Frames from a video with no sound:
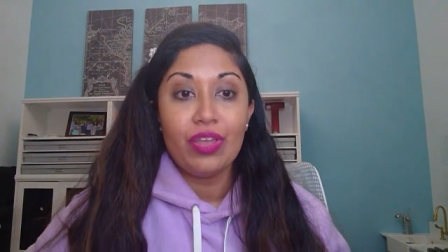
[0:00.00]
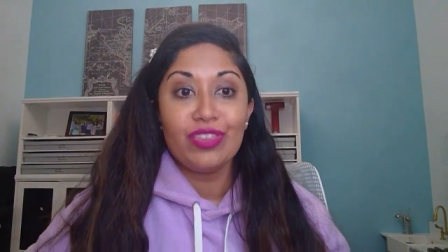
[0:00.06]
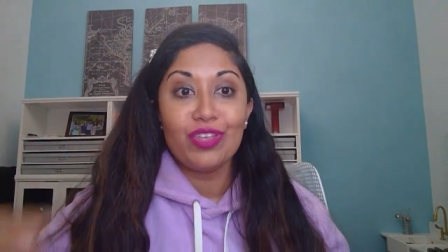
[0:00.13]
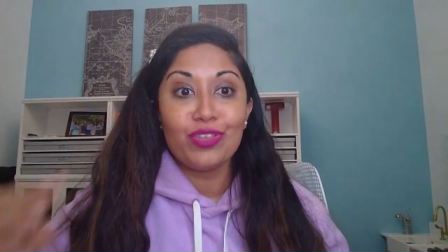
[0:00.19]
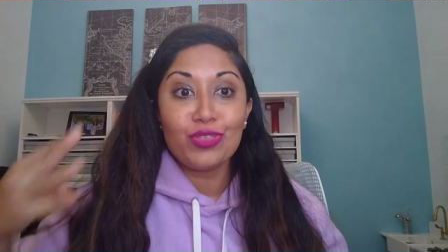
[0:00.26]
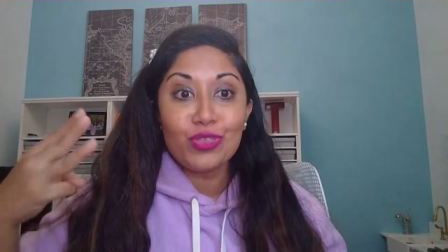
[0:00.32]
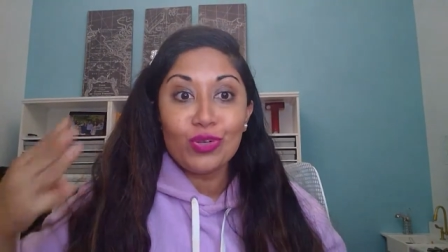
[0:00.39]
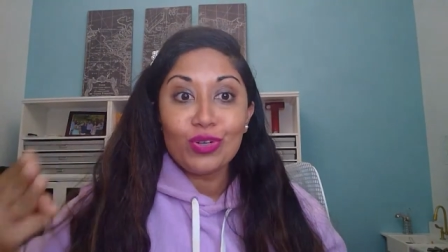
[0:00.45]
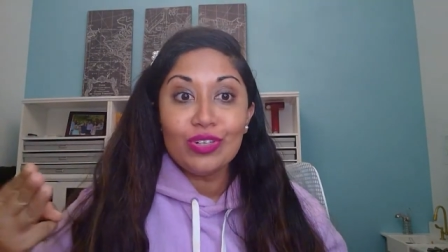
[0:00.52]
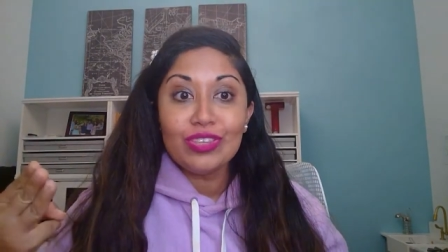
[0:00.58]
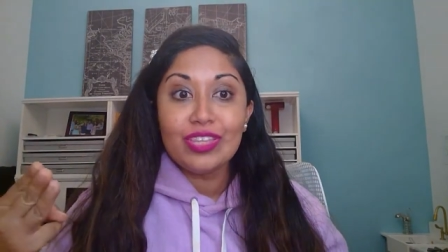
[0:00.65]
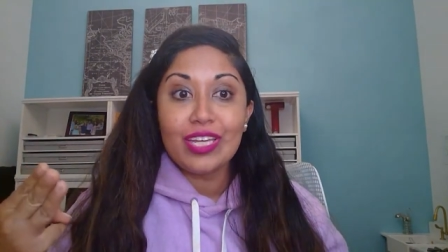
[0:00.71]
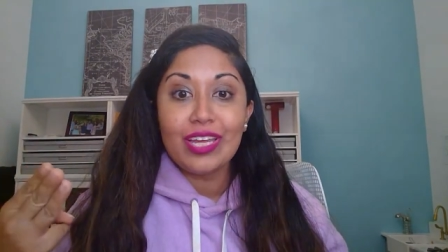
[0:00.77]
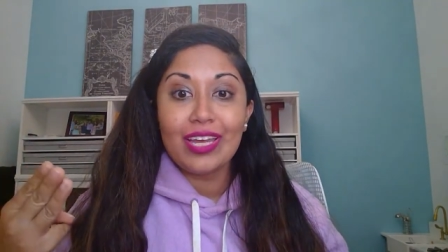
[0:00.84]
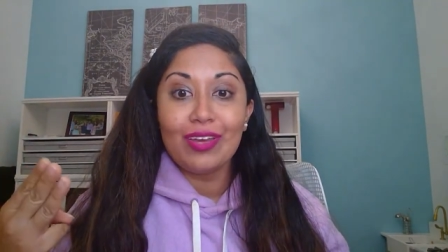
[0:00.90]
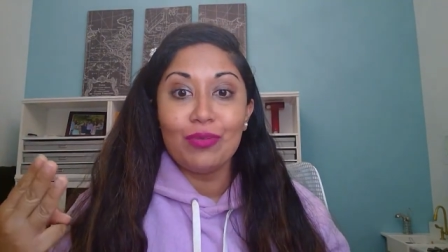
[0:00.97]
The third
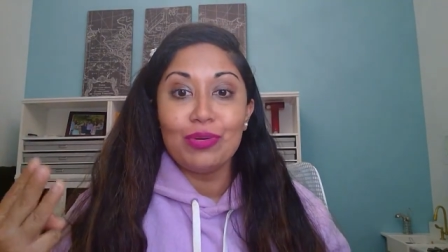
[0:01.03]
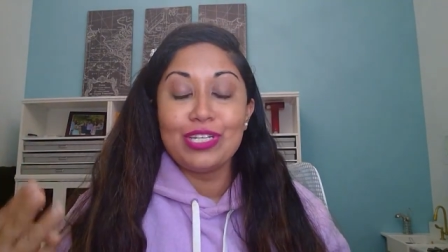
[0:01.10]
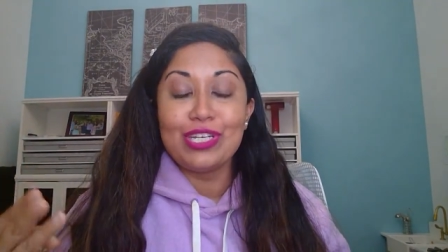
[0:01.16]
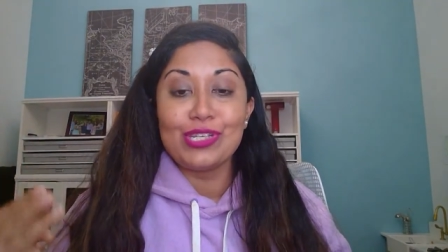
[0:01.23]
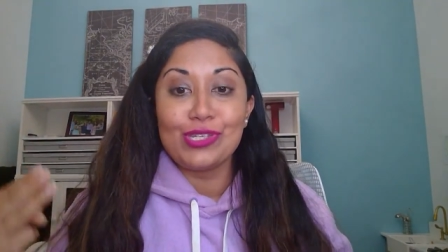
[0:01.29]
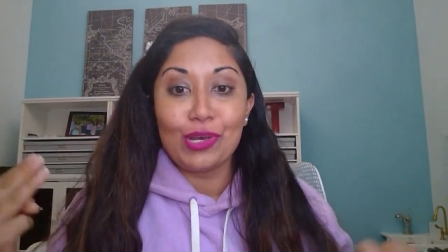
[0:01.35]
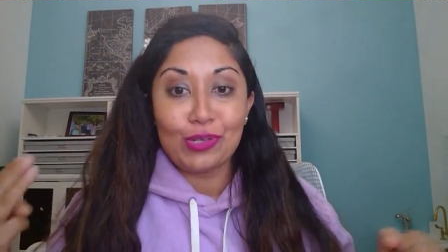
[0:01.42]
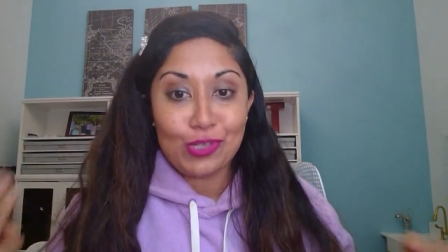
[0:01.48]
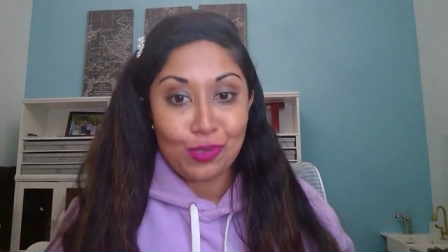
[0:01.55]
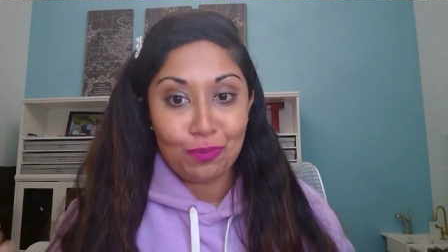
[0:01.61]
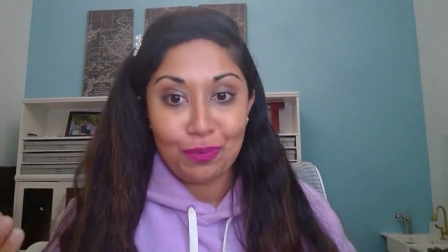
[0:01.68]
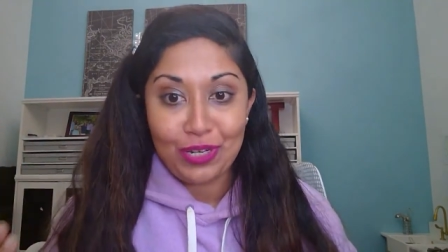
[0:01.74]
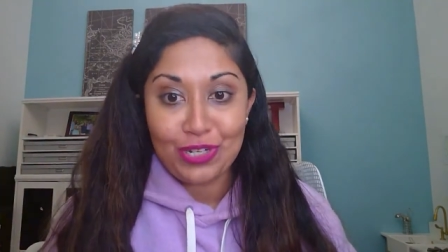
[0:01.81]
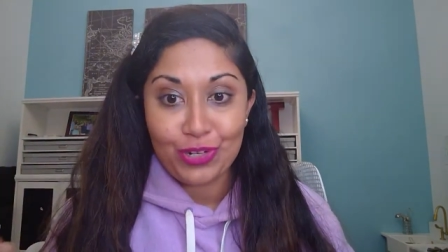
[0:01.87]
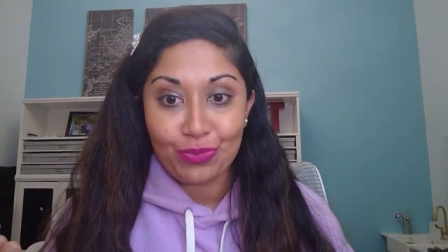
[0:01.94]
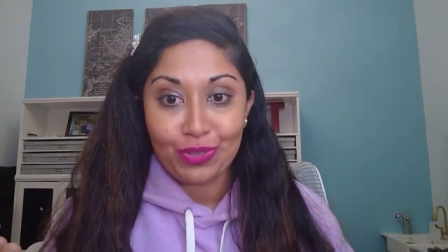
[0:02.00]
thing, which is also
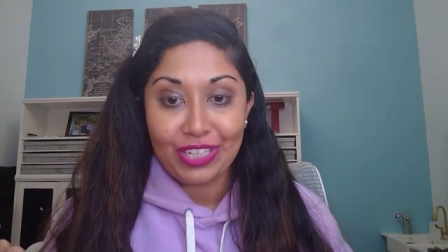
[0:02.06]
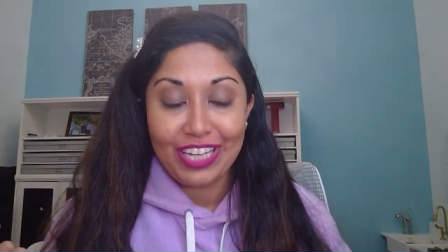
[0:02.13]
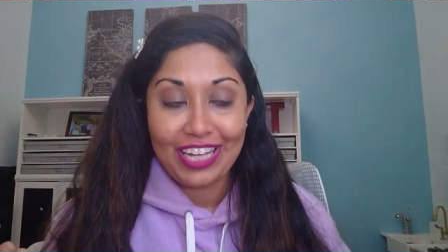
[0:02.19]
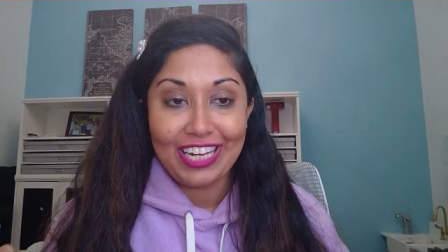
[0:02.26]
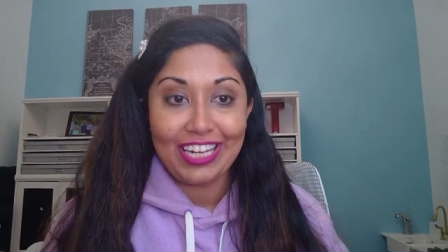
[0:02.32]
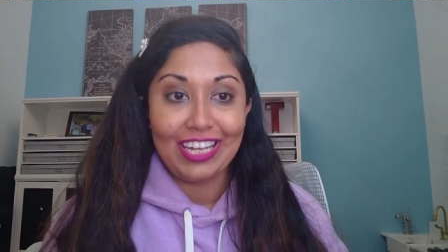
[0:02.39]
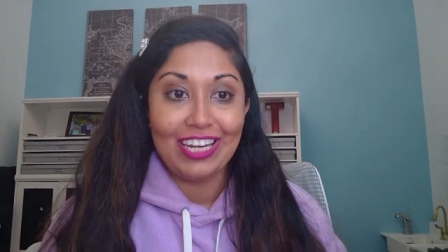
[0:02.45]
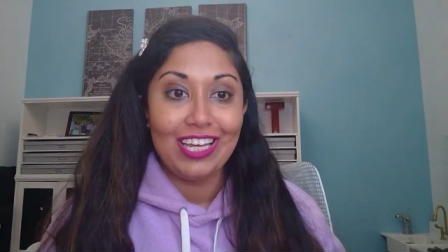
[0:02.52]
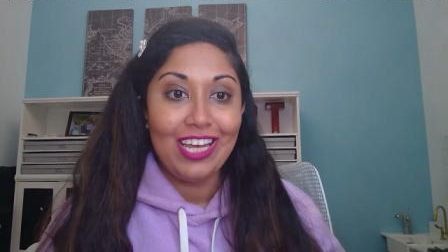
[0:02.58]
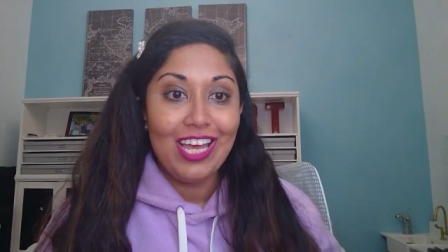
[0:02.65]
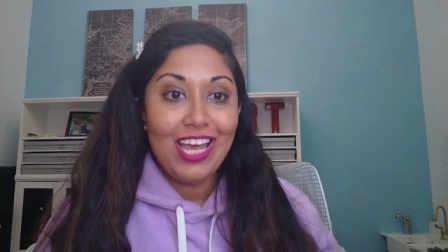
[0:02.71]
picture related,